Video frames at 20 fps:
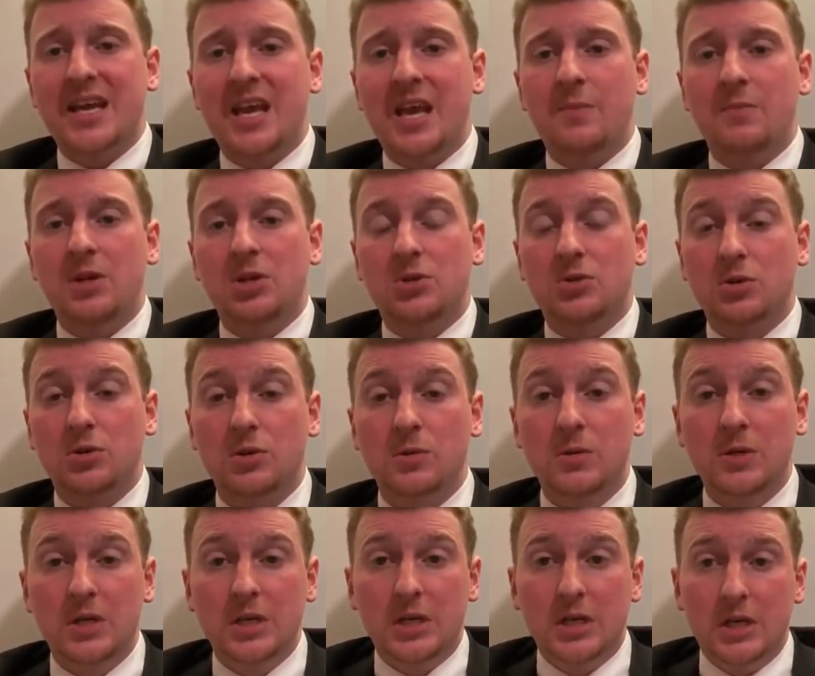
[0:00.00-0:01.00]
can't be true,
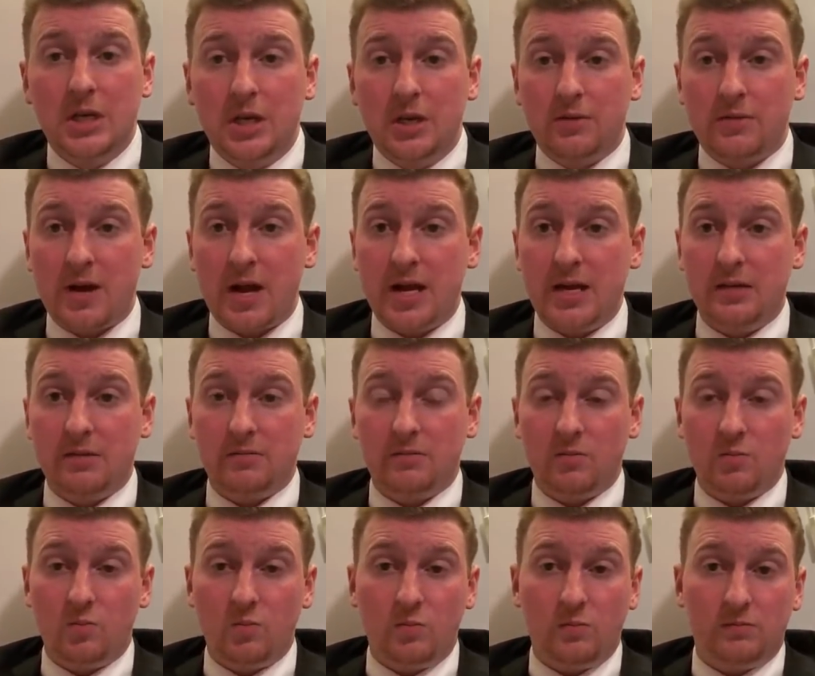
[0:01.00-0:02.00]
right?
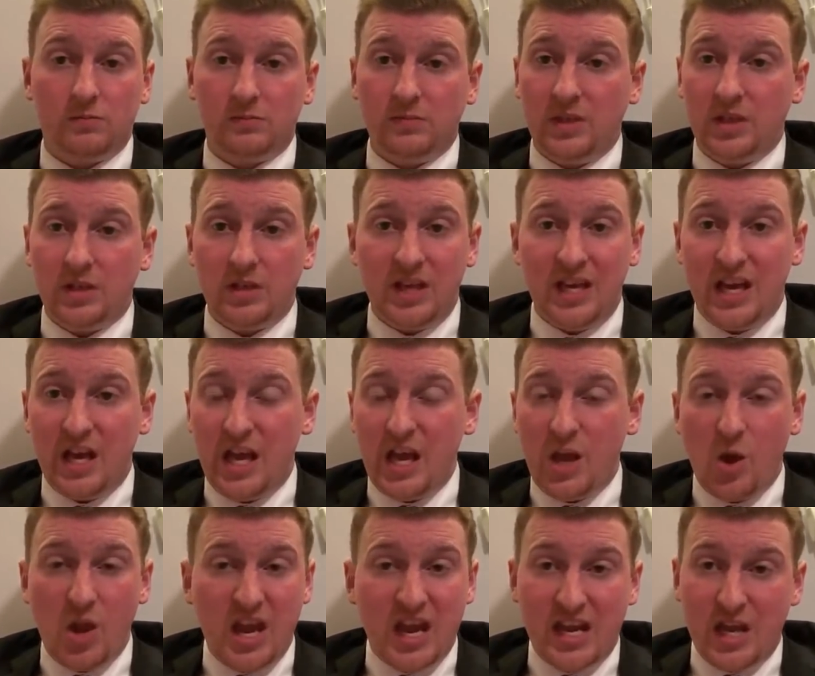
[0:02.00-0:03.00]

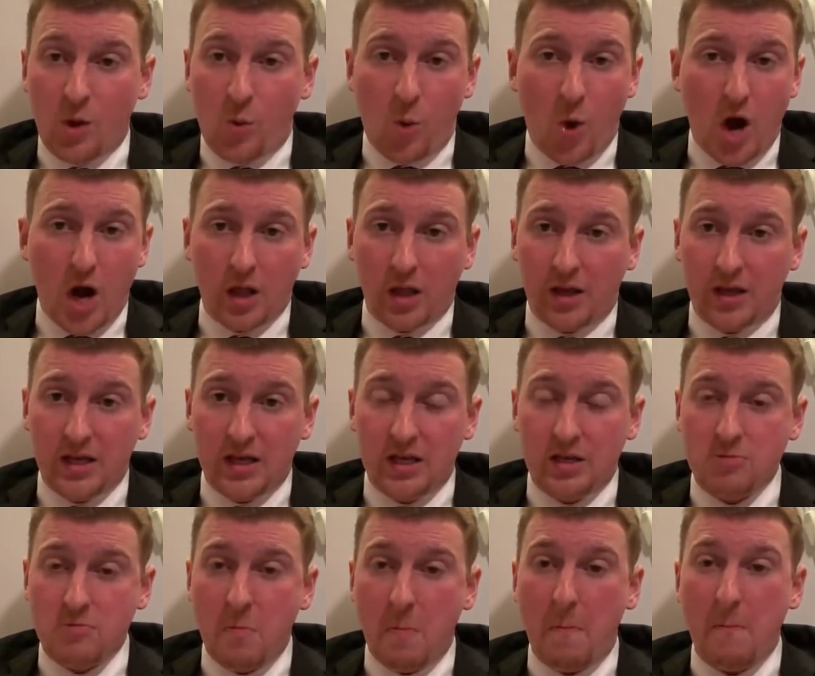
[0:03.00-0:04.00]
inequality,
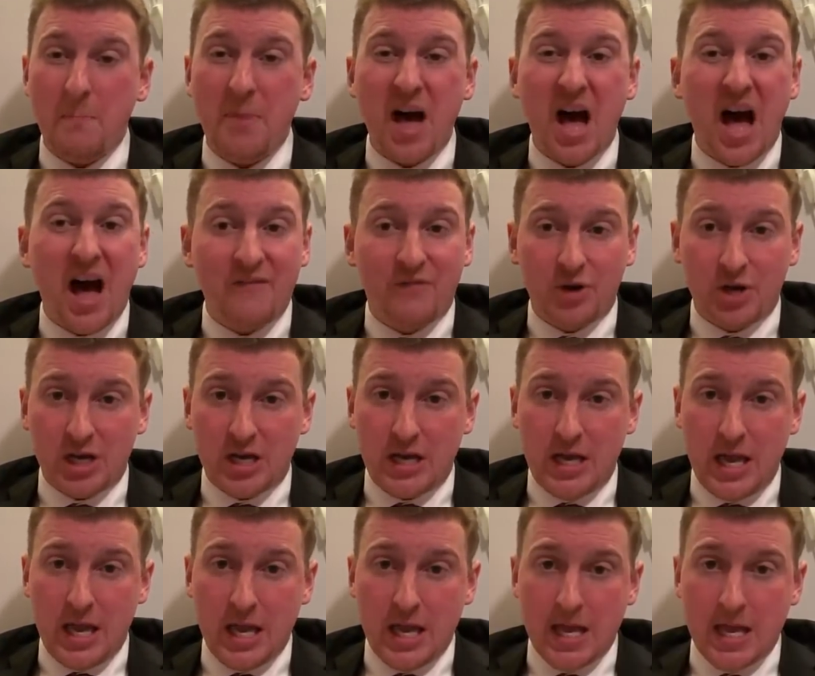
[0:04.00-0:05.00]
poverty.